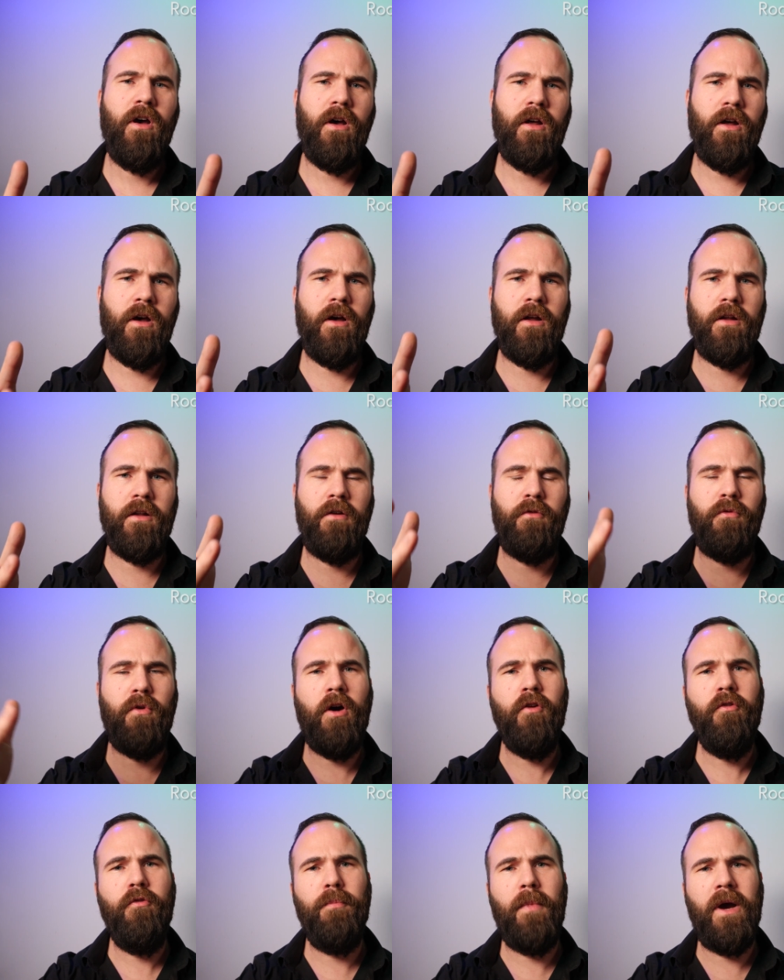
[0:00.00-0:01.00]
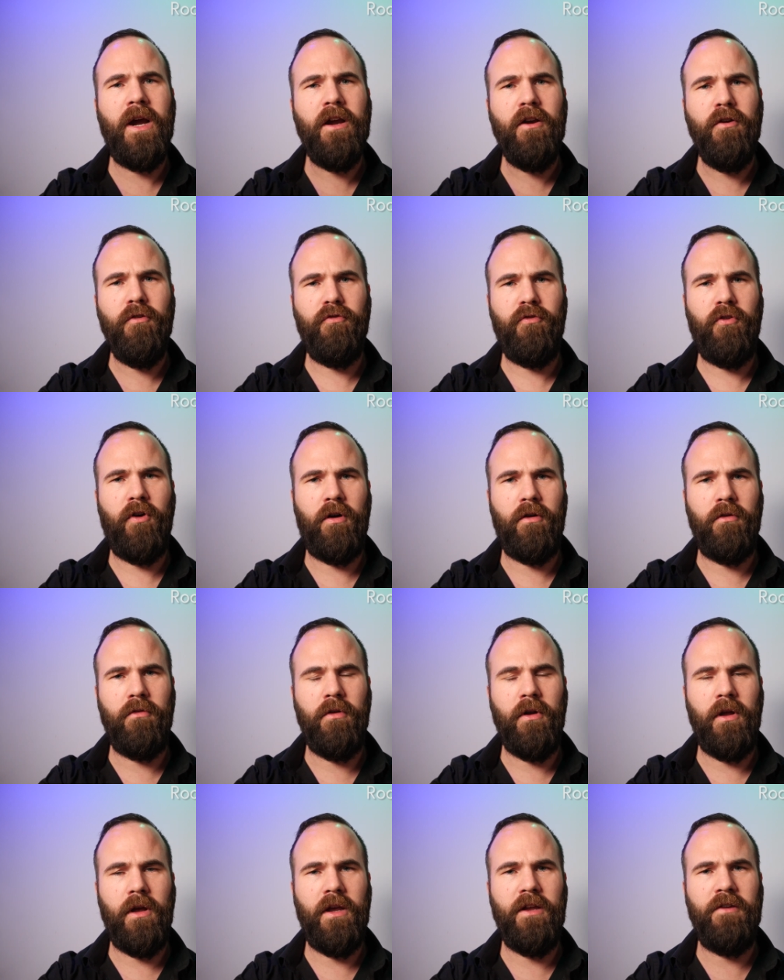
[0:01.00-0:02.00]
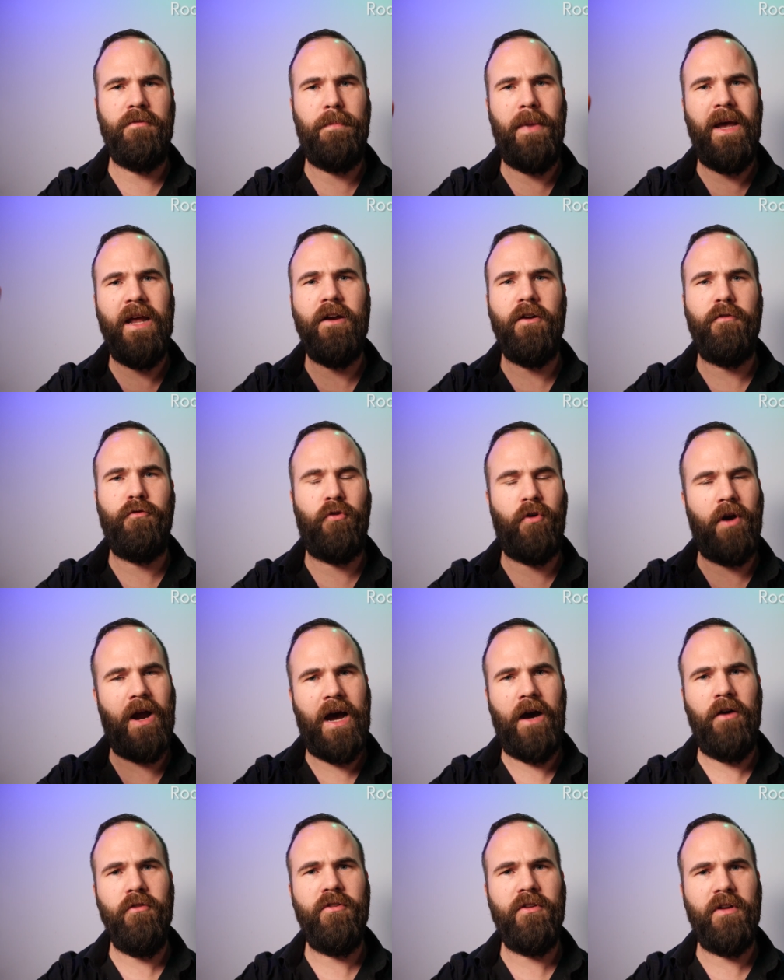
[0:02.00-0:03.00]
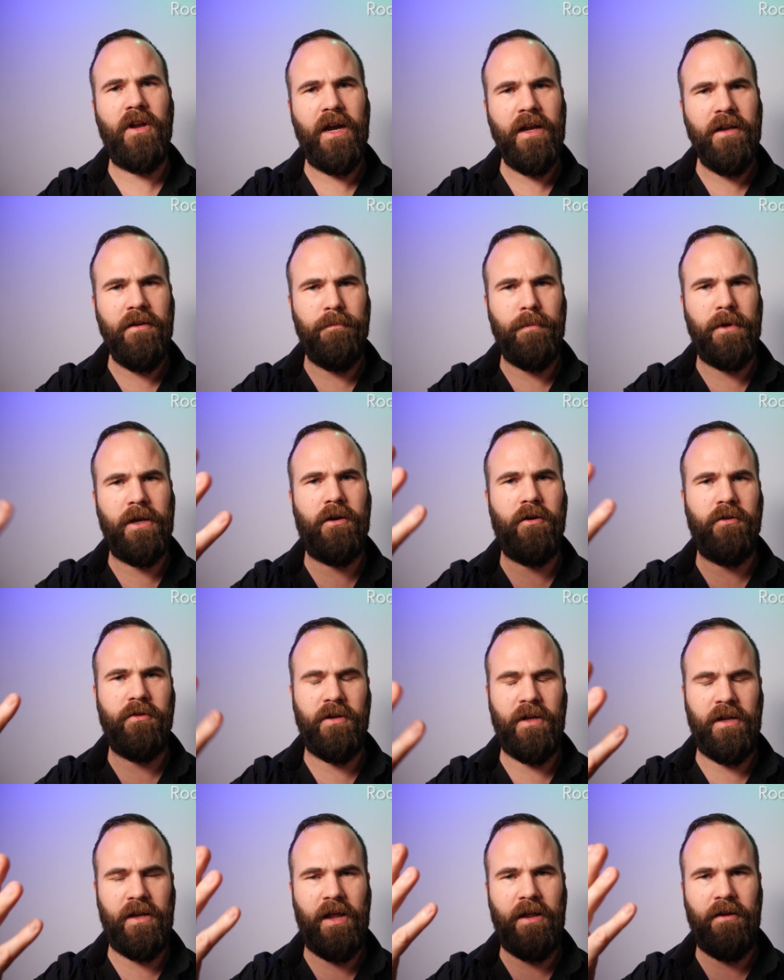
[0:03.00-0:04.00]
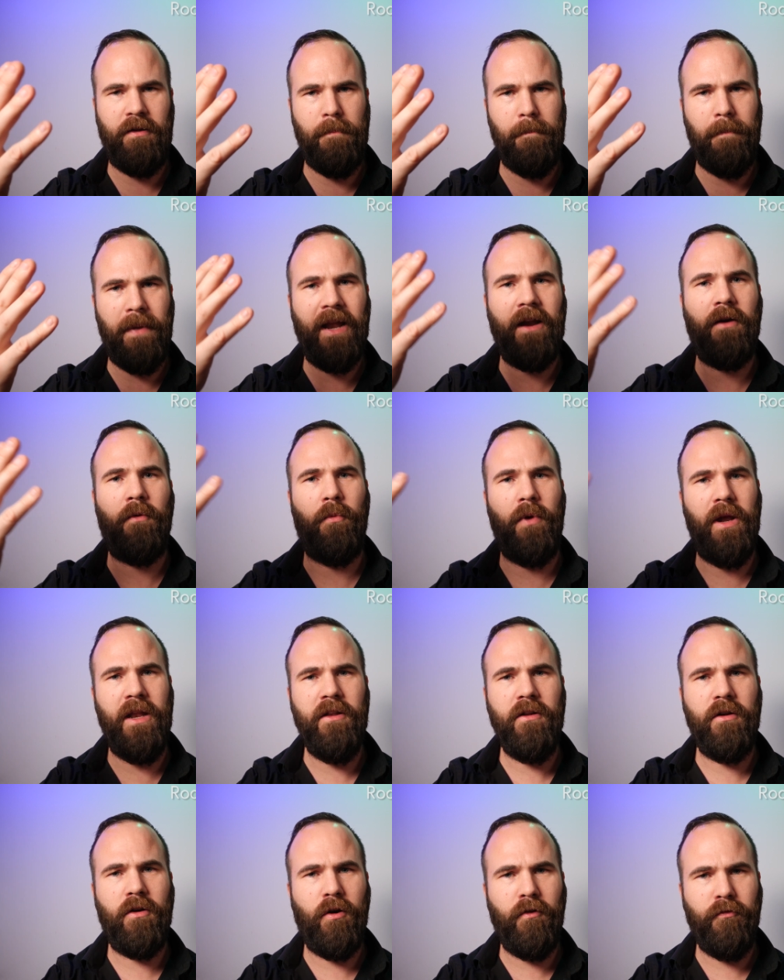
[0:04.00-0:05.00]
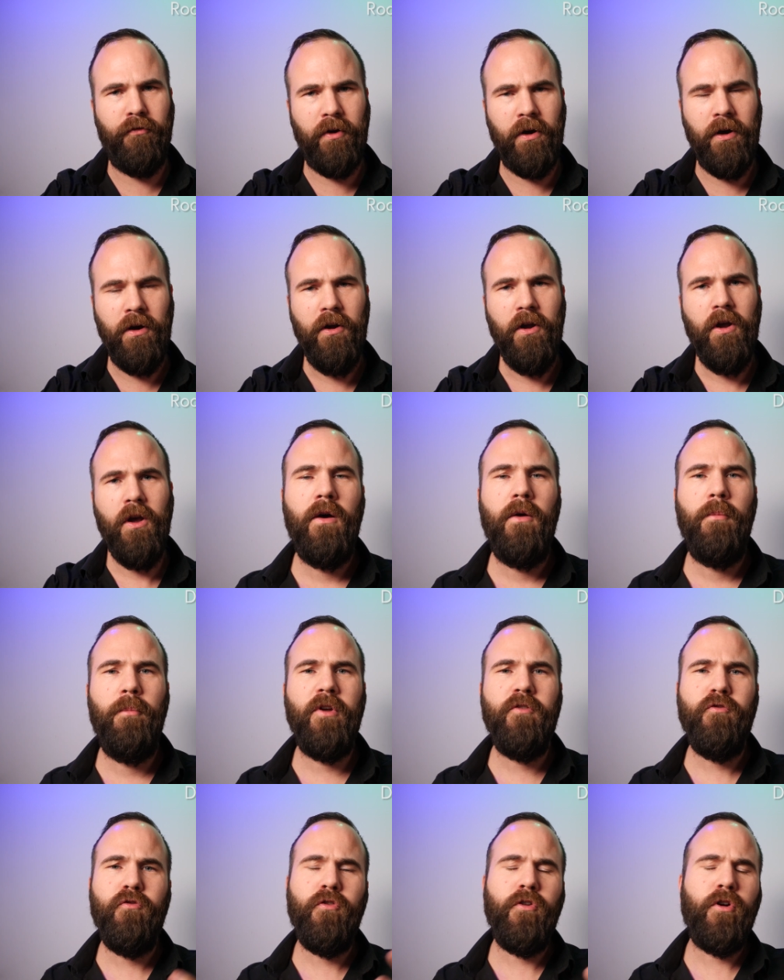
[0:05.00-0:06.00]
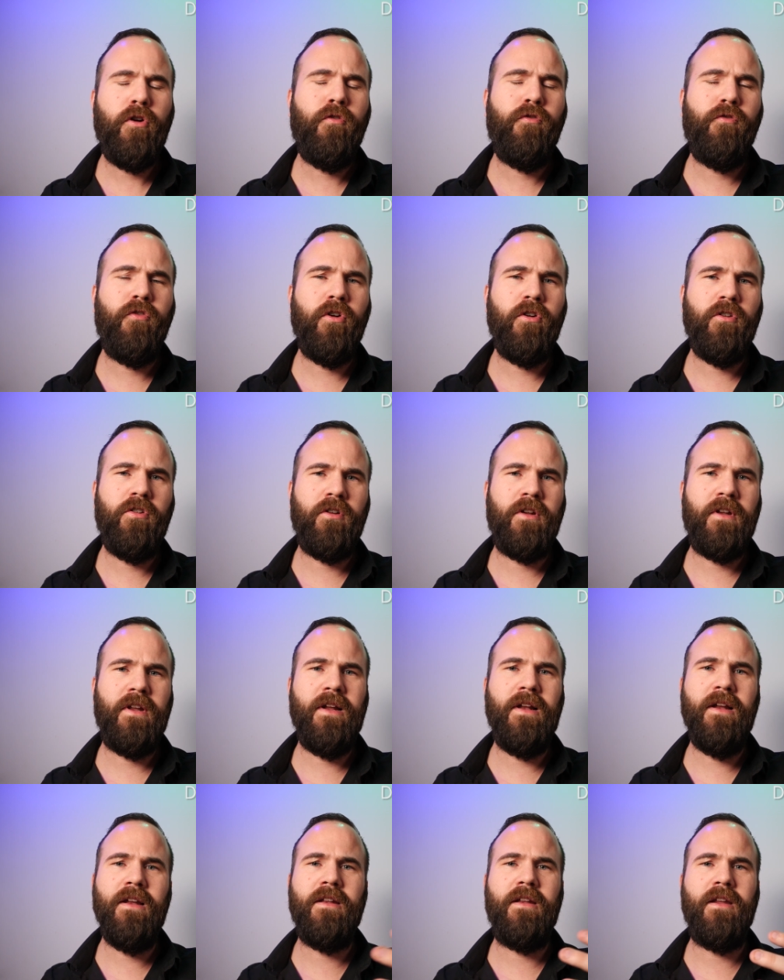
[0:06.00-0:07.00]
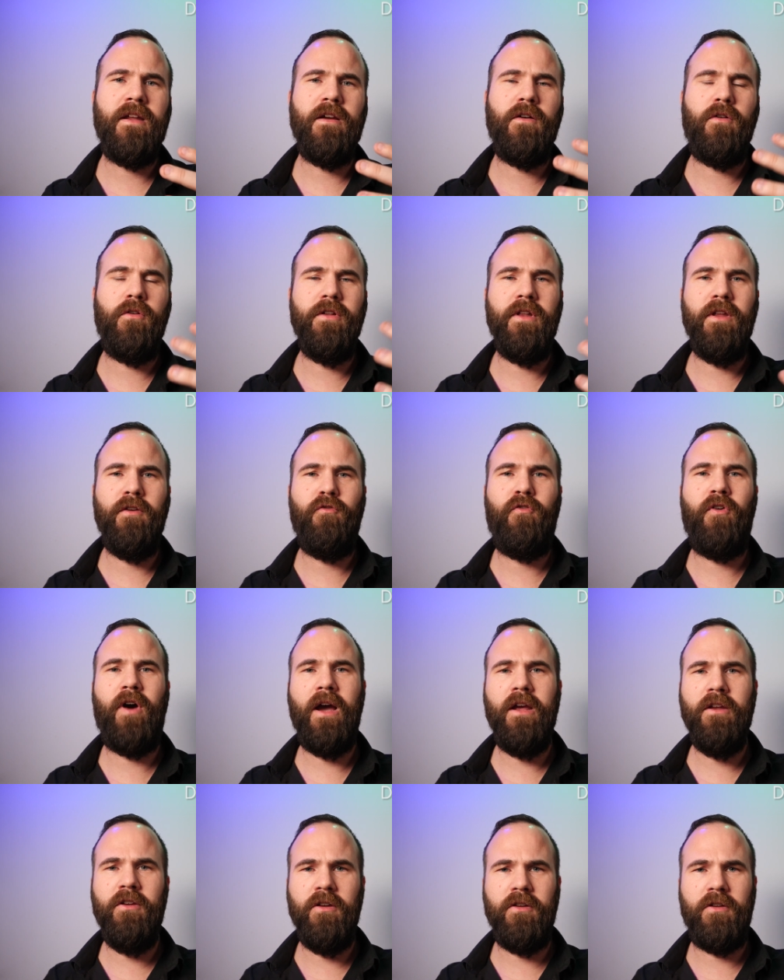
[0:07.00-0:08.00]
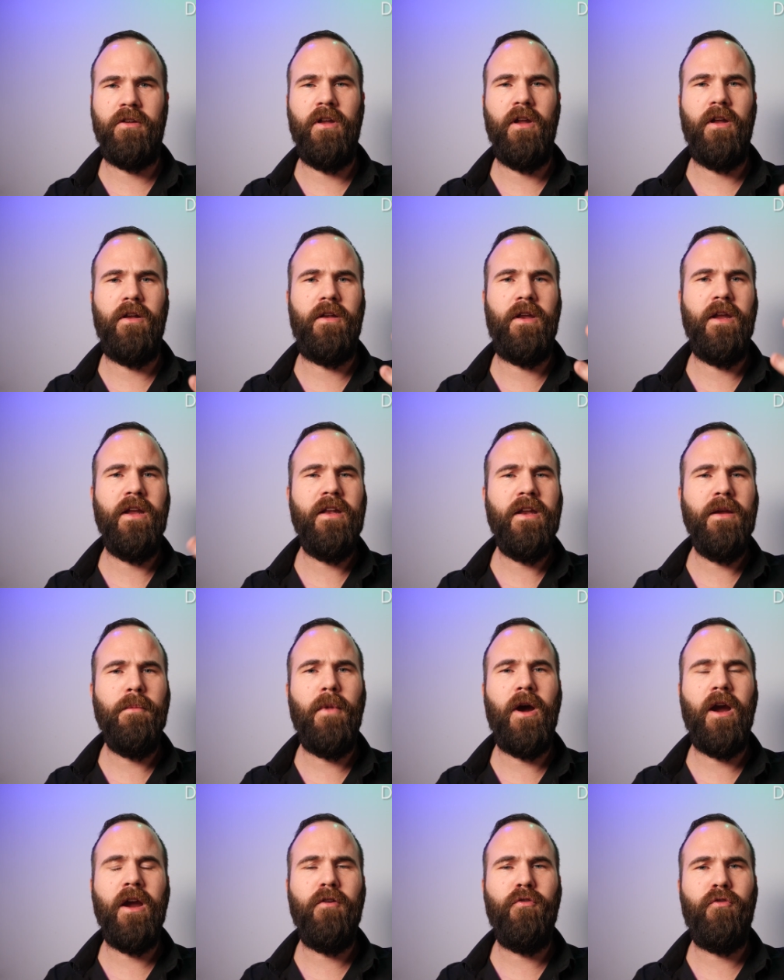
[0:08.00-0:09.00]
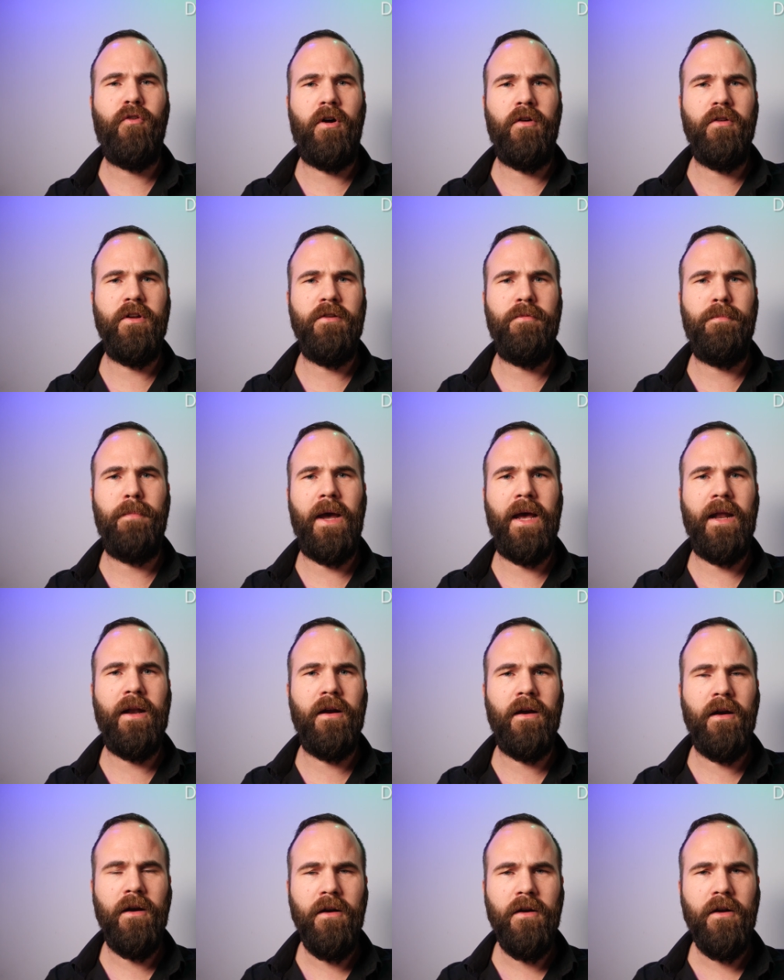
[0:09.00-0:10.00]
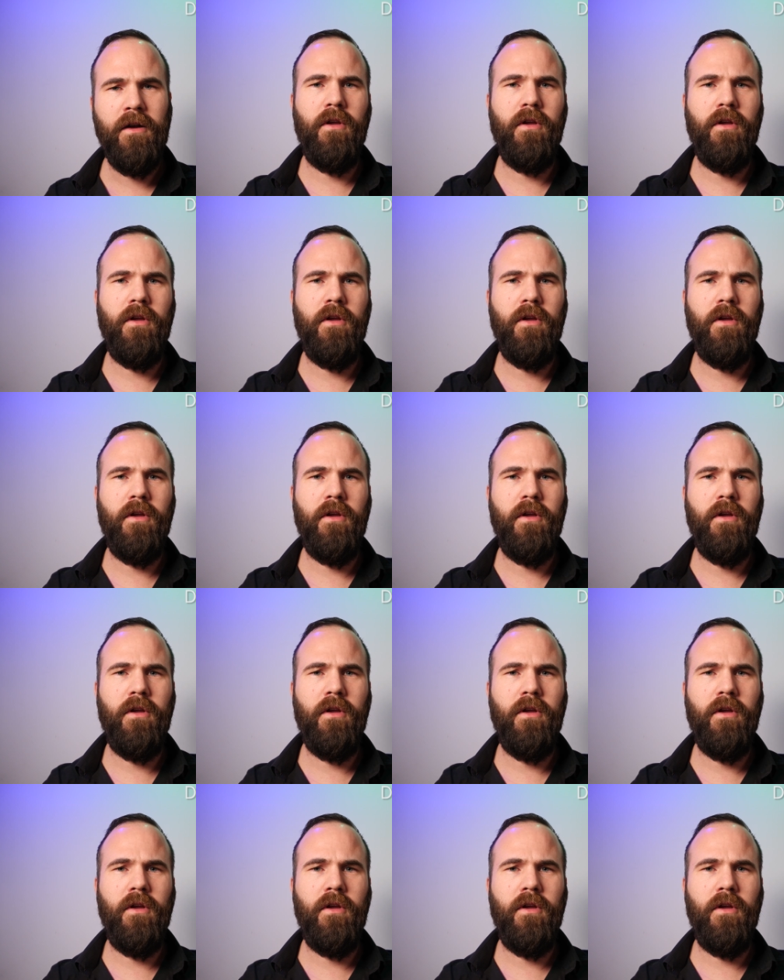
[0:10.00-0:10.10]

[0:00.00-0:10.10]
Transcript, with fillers: uh, the Rode microphone is better for outside because it has a better wind cover. But for versatility on devices, the Deity microphone is better.